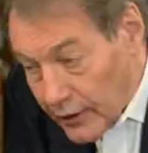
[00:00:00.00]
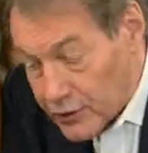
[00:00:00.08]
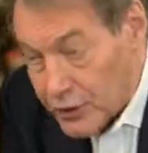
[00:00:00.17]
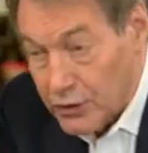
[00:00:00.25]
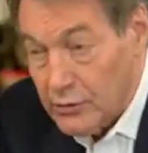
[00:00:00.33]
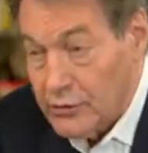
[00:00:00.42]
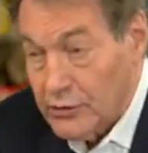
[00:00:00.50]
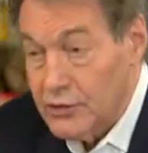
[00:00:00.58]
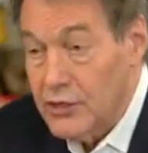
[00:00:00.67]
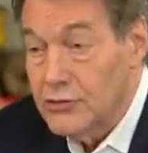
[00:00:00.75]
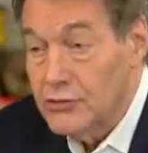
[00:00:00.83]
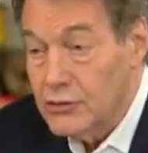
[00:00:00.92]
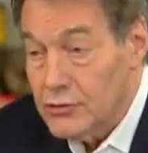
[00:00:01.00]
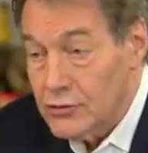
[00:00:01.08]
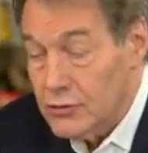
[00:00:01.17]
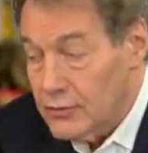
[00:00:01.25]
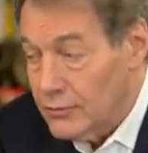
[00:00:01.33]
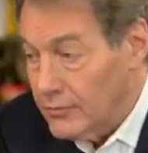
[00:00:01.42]
As she continues
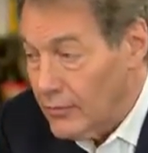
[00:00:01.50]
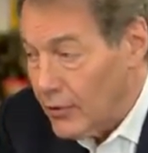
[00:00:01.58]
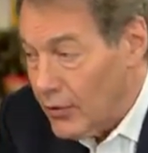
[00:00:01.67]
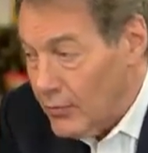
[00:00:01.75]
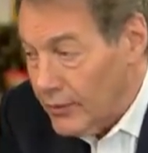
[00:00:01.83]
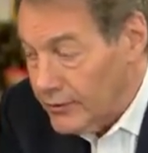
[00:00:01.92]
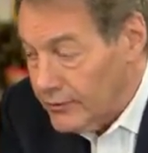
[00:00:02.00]
to grow.